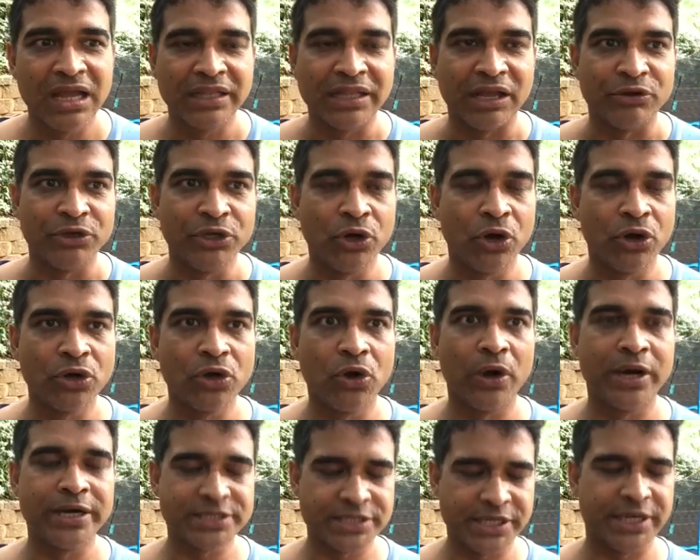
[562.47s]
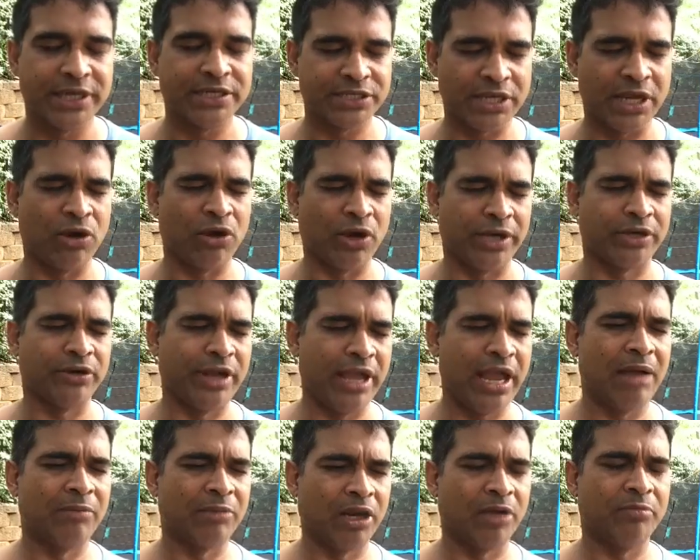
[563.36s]
Now, you don't go and sit and say, okay,
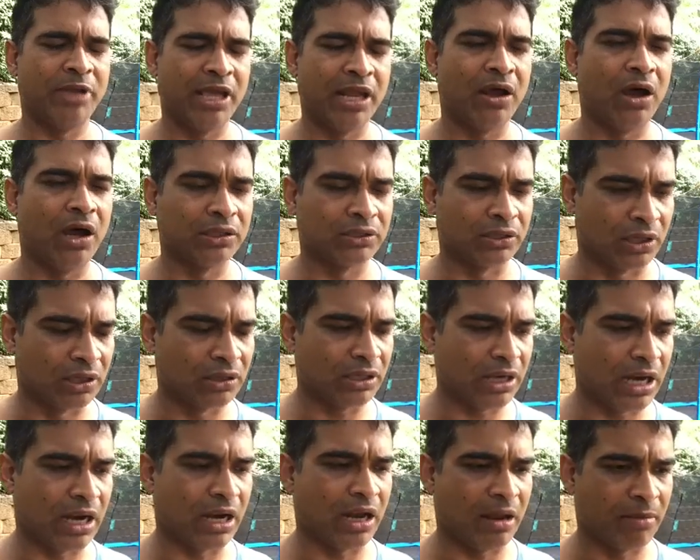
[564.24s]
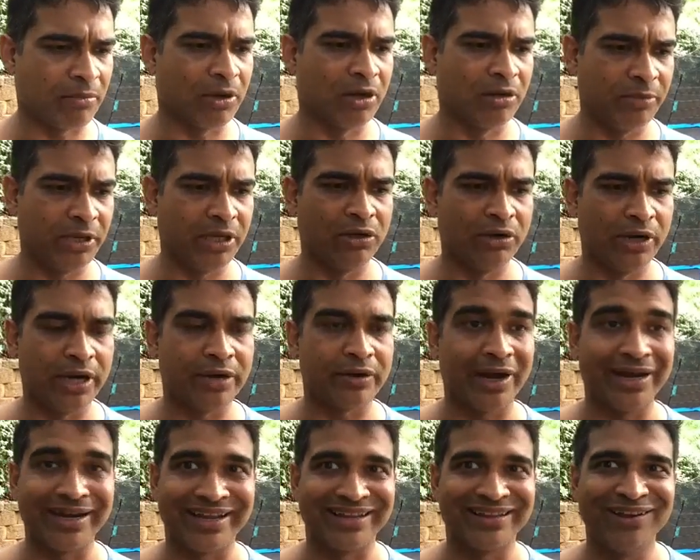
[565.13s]
today I'm going to be an author and I'm going to be good at
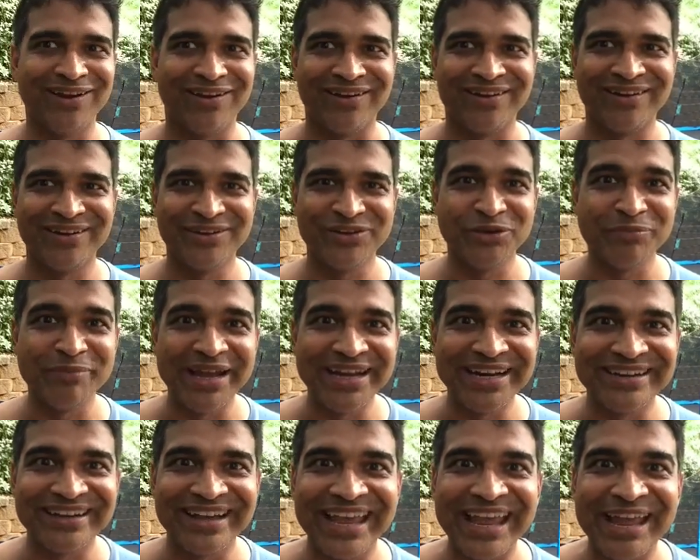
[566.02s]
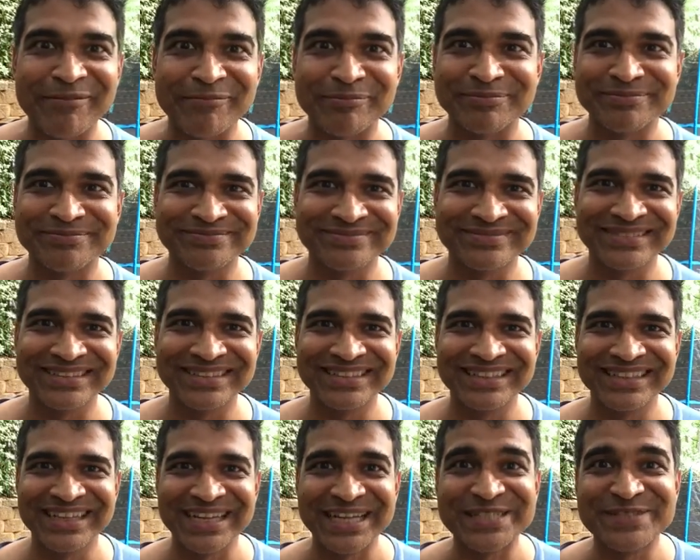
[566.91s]
writing. No, you made it a game.
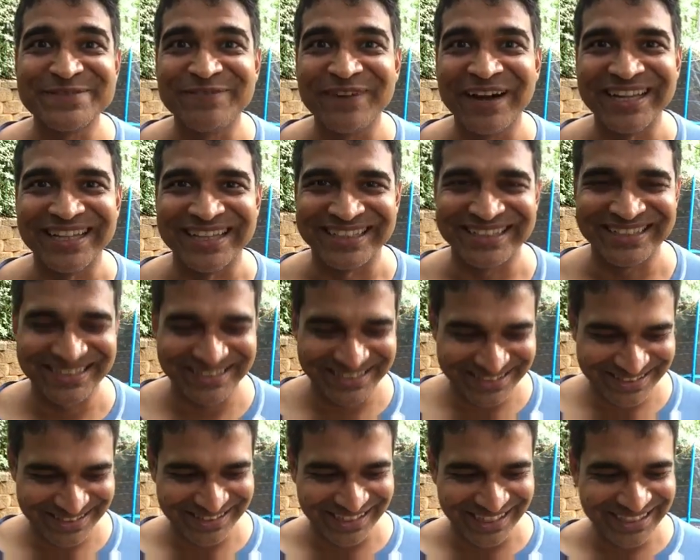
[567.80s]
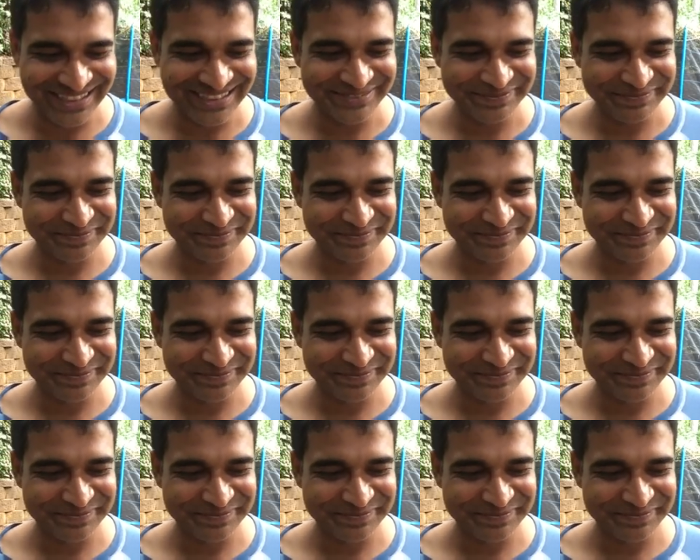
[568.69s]
It's fun, right?